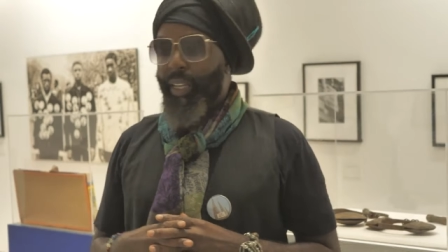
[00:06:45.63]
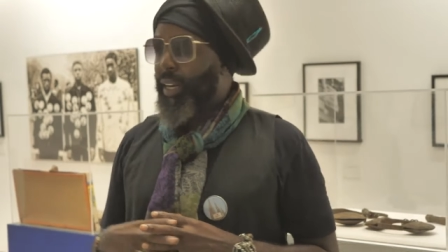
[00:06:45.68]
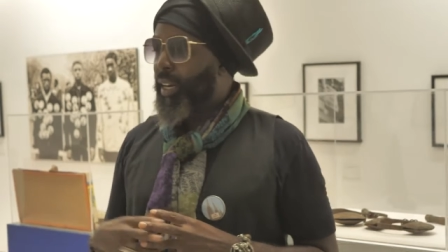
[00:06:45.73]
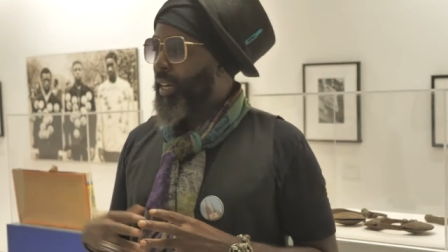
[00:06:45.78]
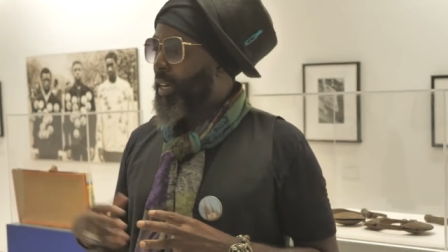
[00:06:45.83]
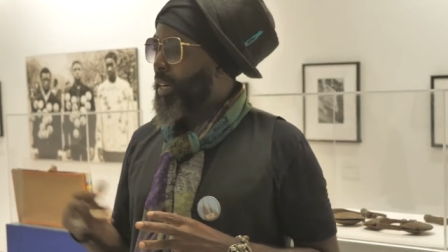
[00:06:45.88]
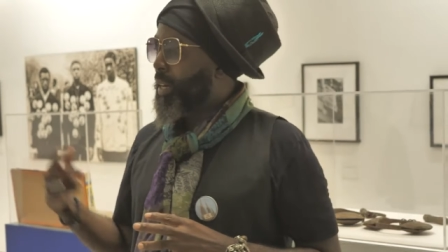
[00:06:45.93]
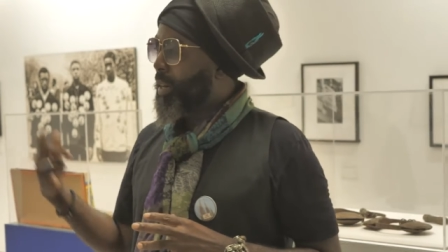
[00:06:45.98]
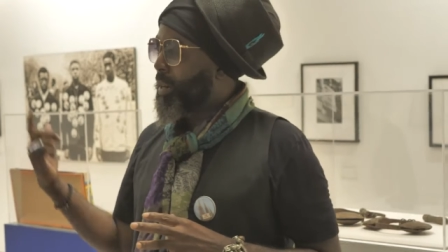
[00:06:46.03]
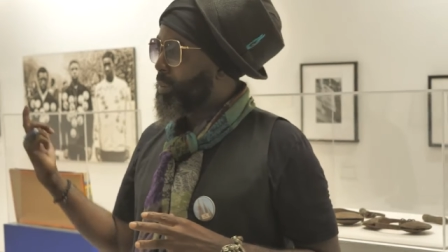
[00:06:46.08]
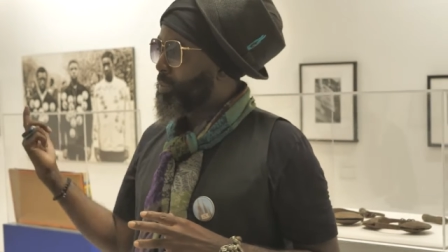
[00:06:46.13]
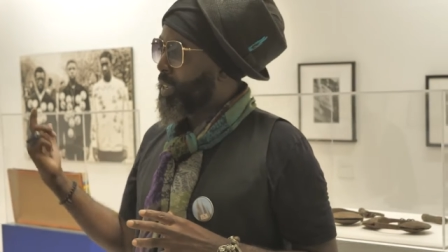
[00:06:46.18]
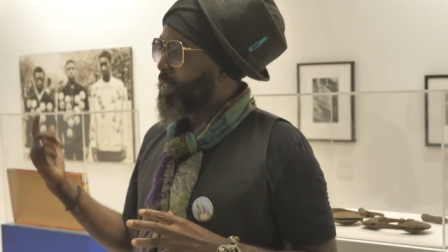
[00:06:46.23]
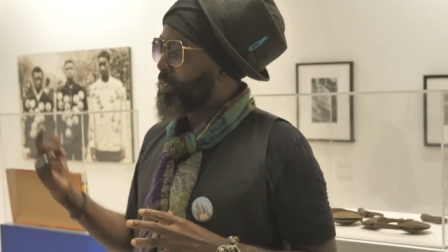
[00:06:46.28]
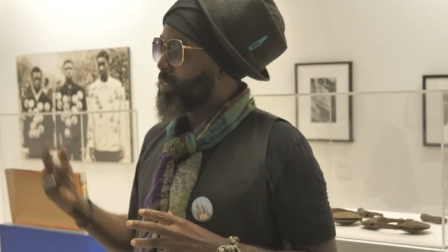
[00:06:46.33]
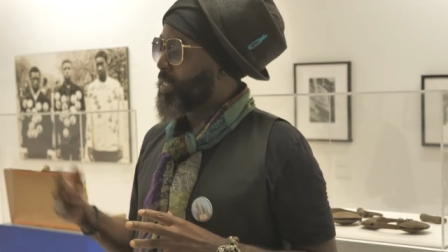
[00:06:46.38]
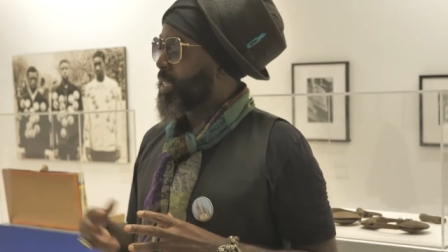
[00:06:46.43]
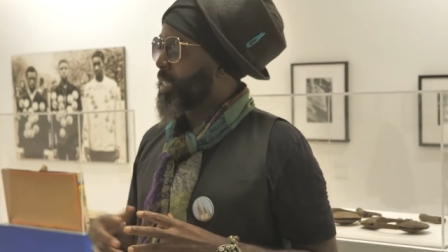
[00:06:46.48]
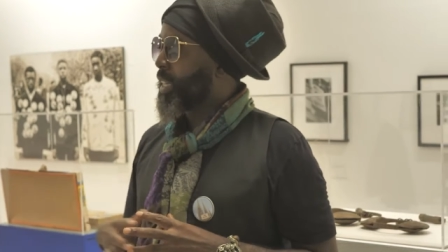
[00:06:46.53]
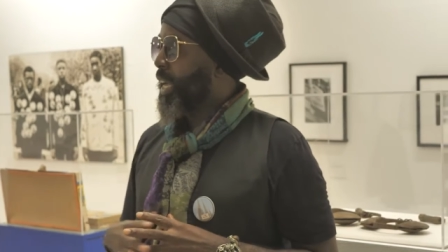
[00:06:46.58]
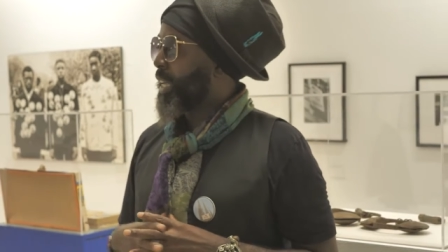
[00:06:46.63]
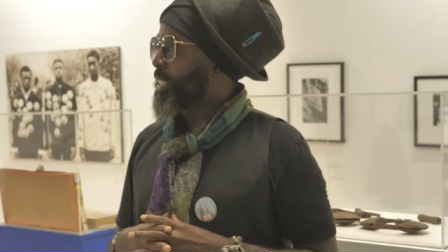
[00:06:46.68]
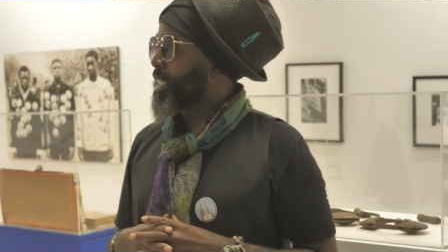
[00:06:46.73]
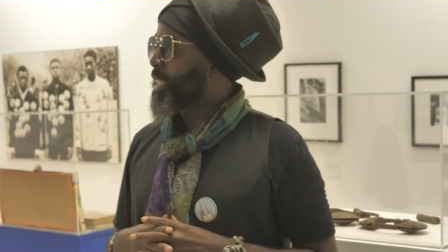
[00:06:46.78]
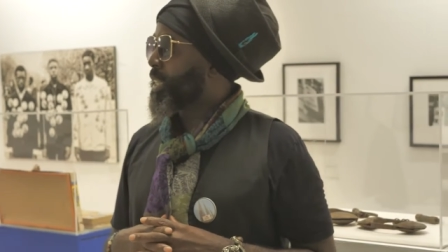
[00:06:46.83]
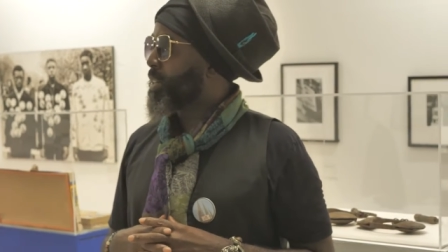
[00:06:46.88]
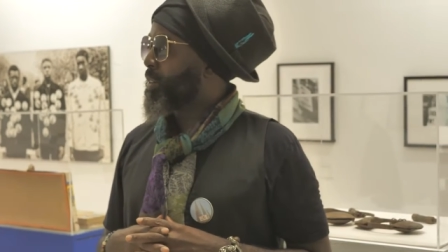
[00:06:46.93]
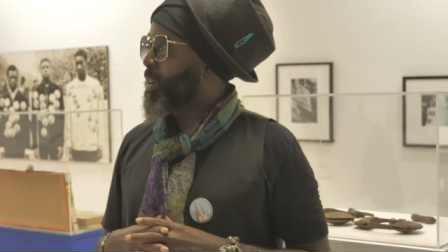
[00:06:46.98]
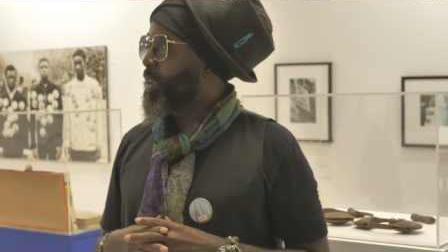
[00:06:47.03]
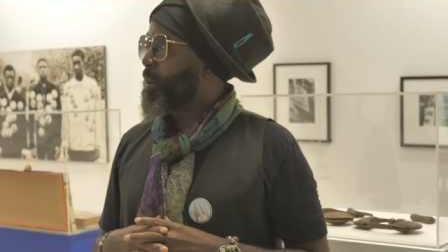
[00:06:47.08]
It was a
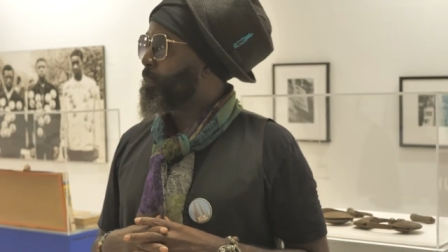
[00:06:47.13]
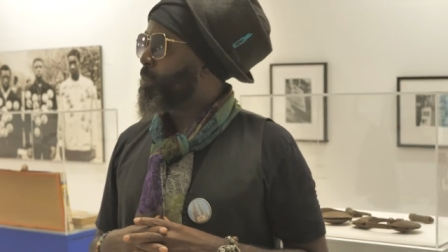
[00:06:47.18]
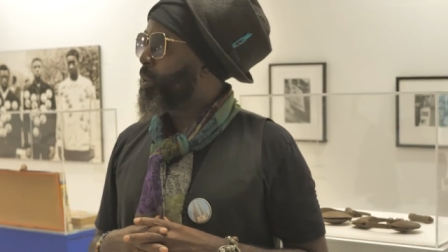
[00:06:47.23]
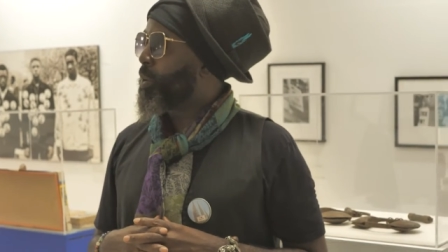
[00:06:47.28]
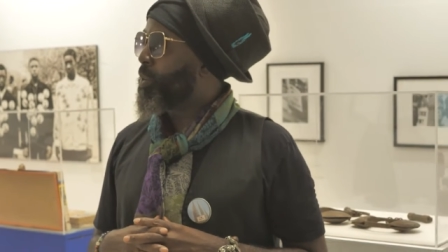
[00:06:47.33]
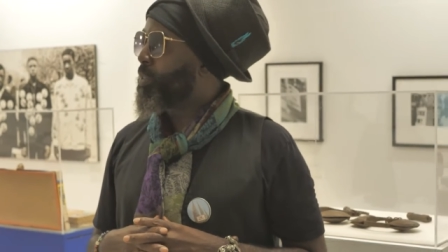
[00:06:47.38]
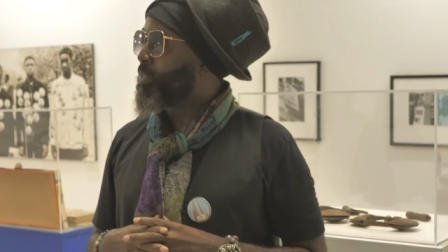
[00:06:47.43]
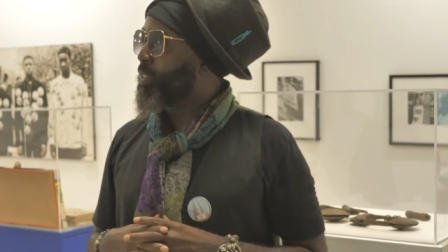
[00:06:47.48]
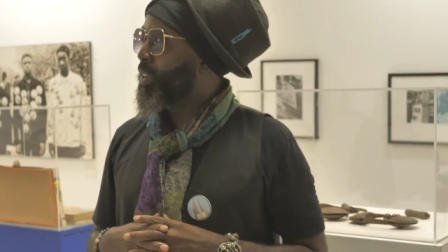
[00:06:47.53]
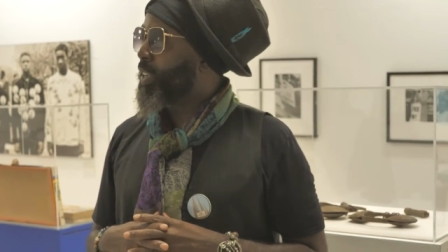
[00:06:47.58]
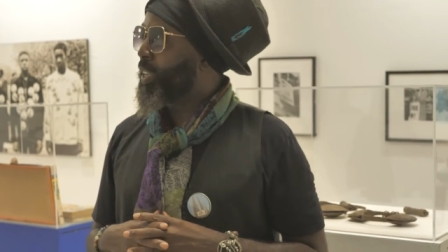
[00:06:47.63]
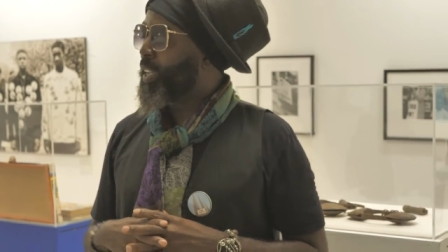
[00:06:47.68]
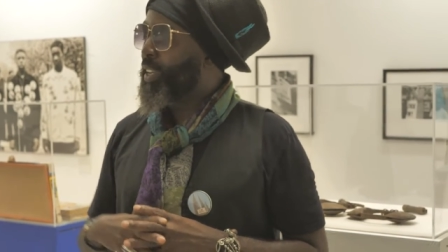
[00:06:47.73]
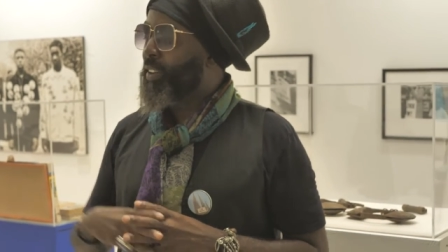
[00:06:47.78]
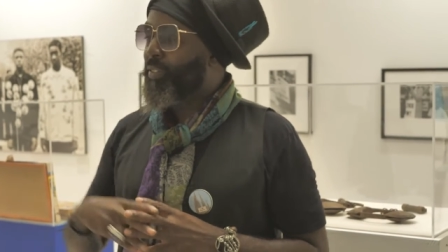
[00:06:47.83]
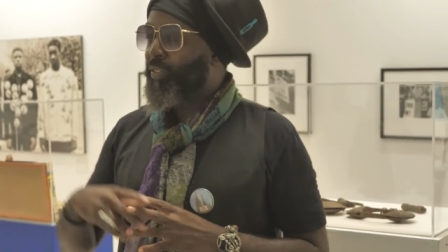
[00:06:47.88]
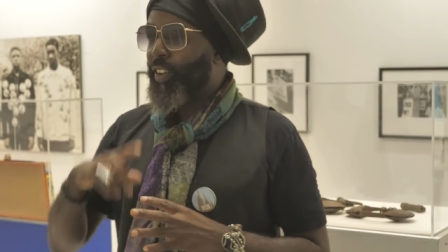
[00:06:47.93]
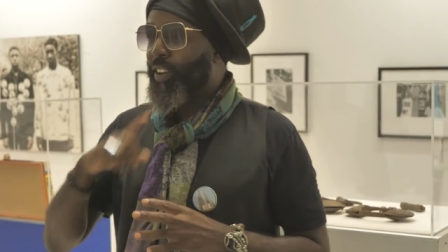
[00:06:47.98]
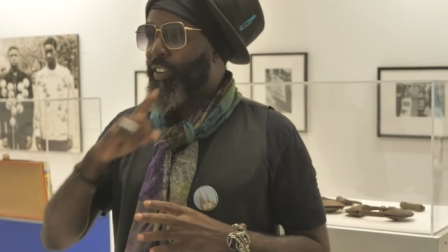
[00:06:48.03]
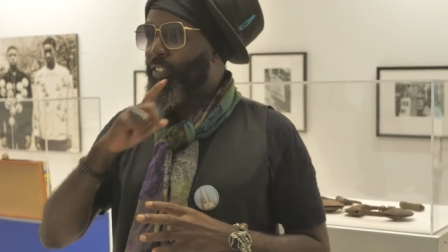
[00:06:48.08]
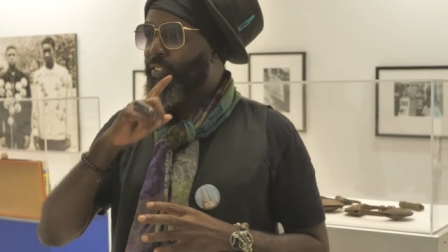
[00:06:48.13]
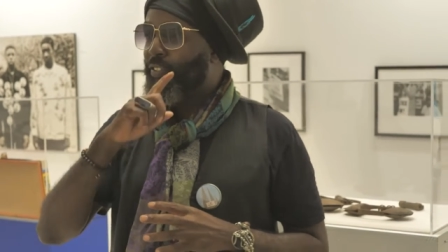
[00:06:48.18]
Nigerian movie. And for